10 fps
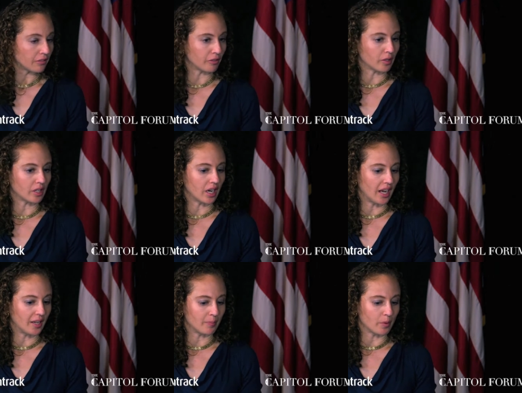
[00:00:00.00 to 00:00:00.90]
for
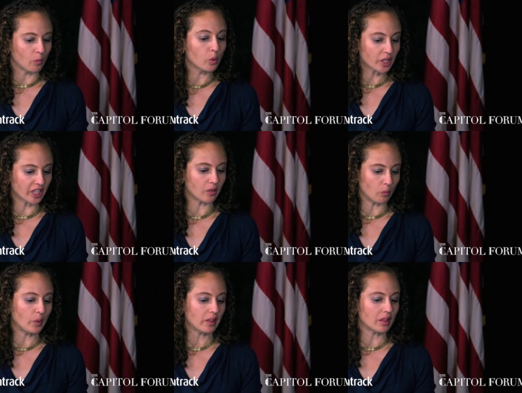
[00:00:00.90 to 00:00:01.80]
um, working
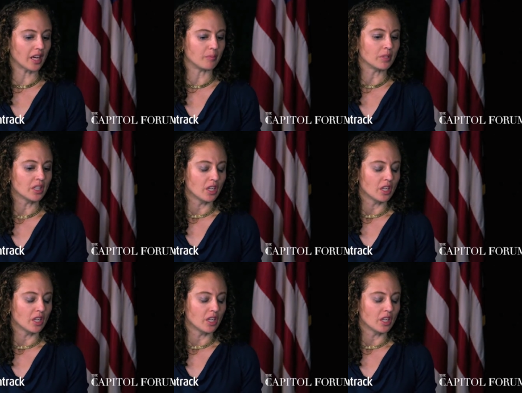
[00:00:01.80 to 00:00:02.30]
with them.